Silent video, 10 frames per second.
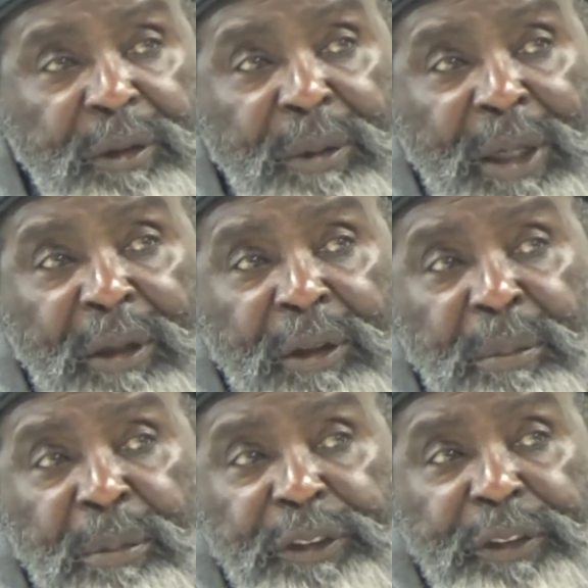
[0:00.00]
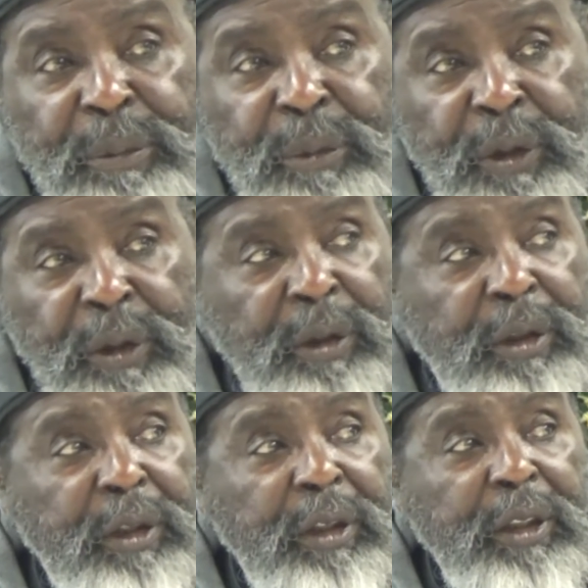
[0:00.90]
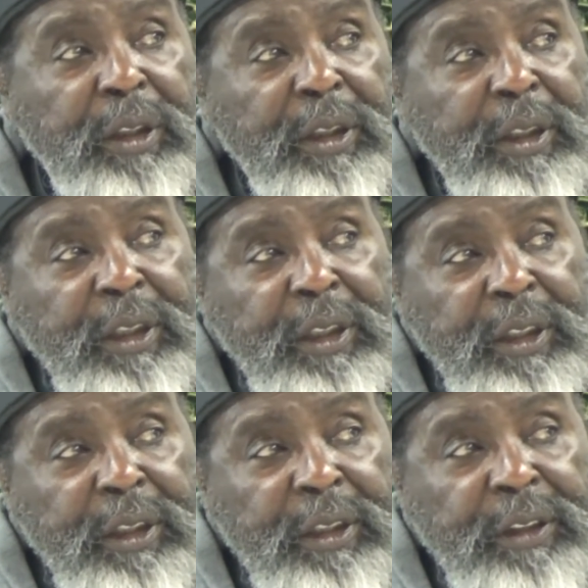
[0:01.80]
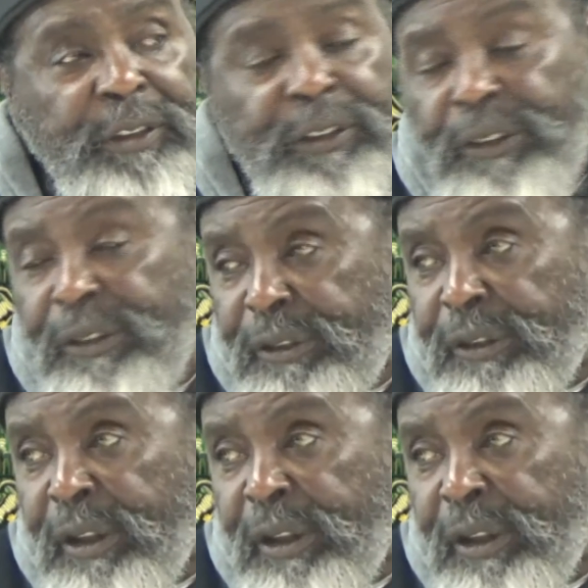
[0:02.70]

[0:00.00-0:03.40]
around the Muslim world is